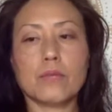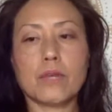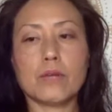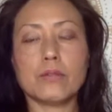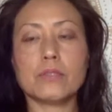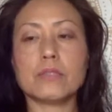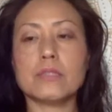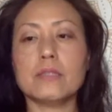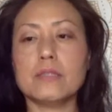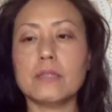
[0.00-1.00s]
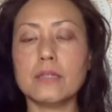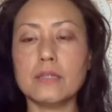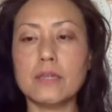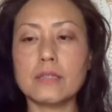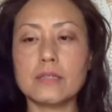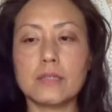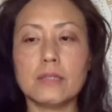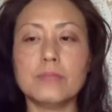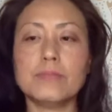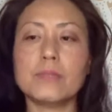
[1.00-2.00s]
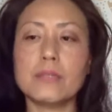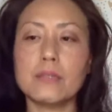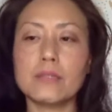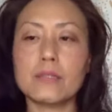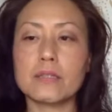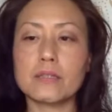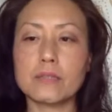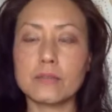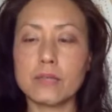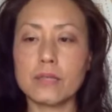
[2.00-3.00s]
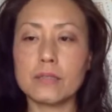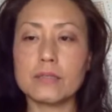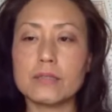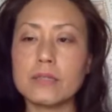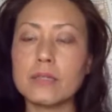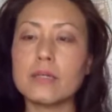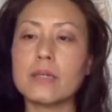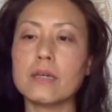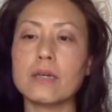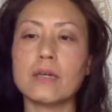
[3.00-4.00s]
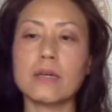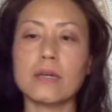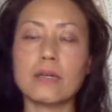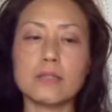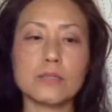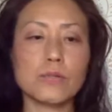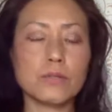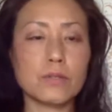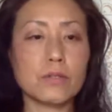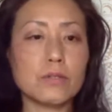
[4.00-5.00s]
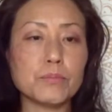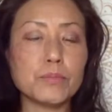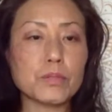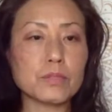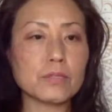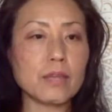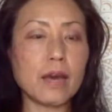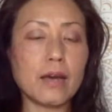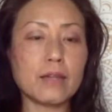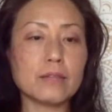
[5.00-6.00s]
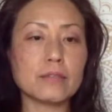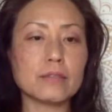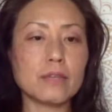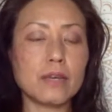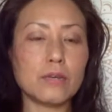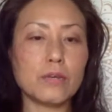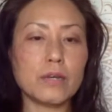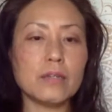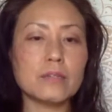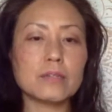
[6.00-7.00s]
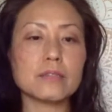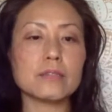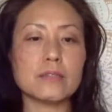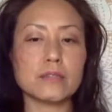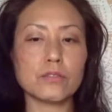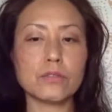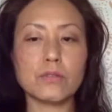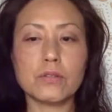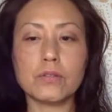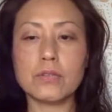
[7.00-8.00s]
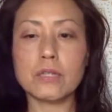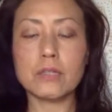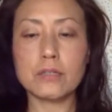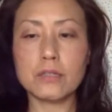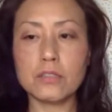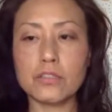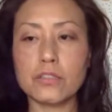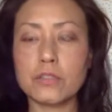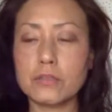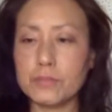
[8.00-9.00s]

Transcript: I was in ESL in 6th grade. And it's one of the books that I read to learn English.